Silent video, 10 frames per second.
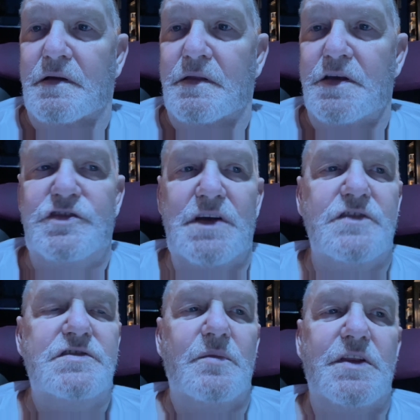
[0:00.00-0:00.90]
They shot
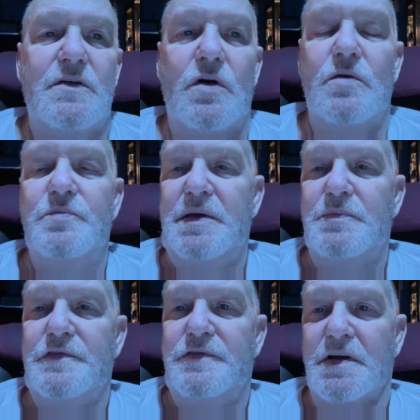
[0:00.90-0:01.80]
some of their own
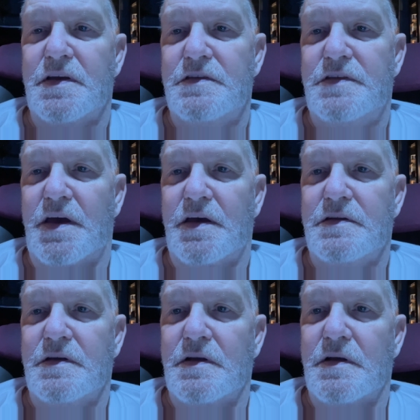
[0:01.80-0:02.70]
people fucking dead
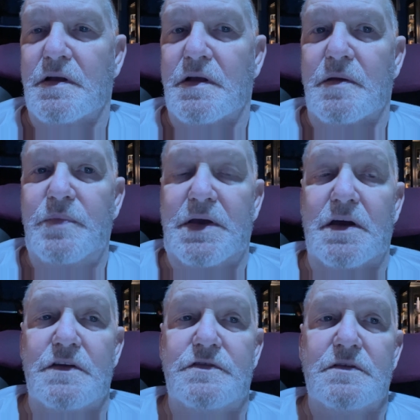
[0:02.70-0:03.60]

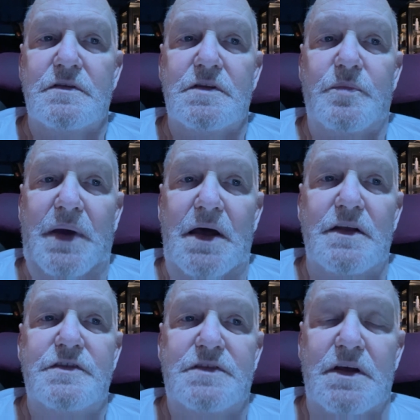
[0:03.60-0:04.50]
because the
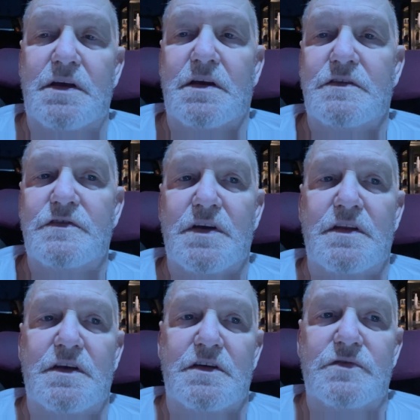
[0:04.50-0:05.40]
Palestinians
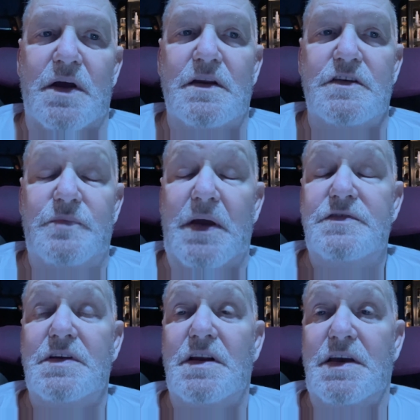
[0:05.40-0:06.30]
and the Israelis
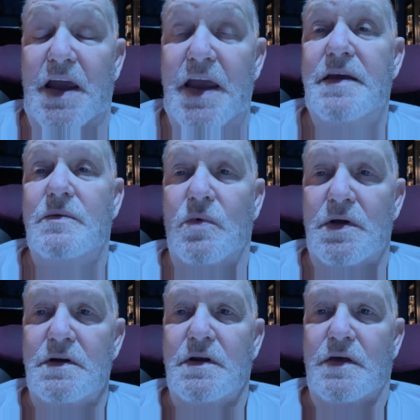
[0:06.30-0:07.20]
basically hate
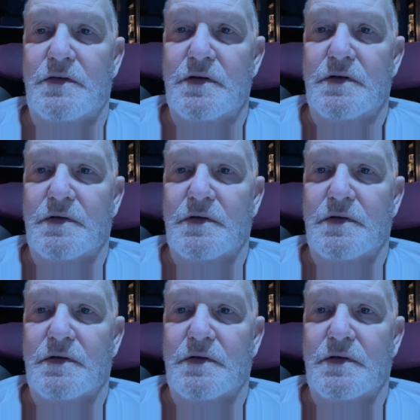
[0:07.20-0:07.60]
one another.